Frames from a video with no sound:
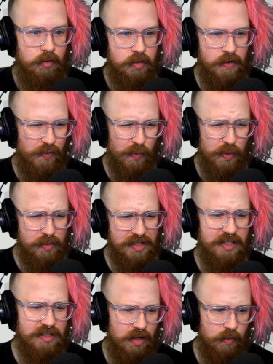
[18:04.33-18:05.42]
suffering wounds.
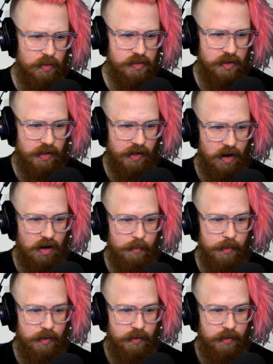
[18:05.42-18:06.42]
Let's call it wounds. I don't like harm.